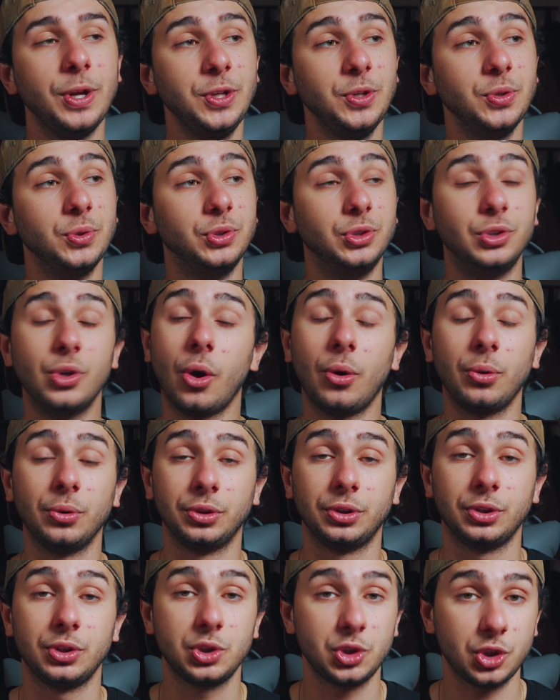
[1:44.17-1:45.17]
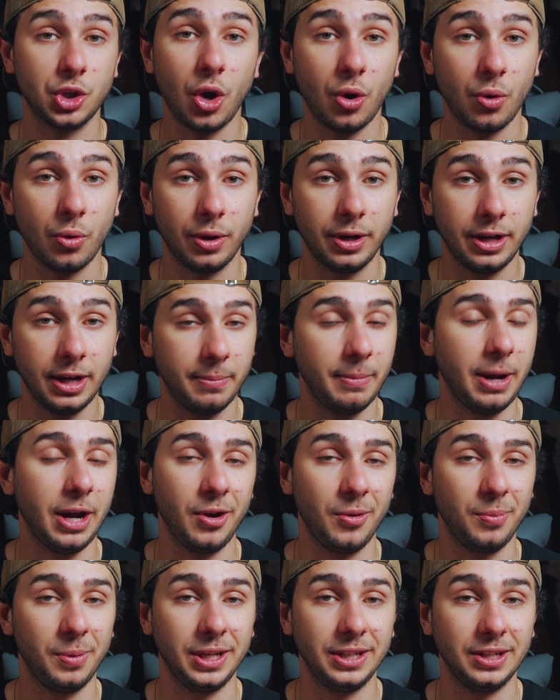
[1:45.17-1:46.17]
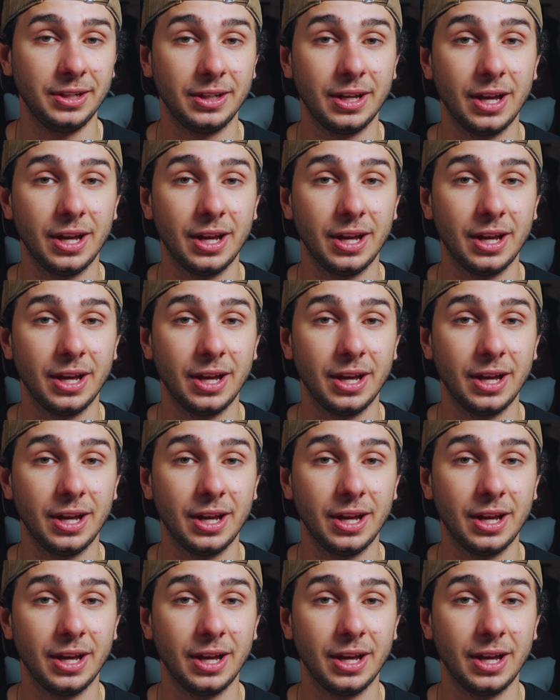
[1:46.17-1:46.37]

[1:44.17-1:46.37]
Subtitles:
you don't show, in my opinion.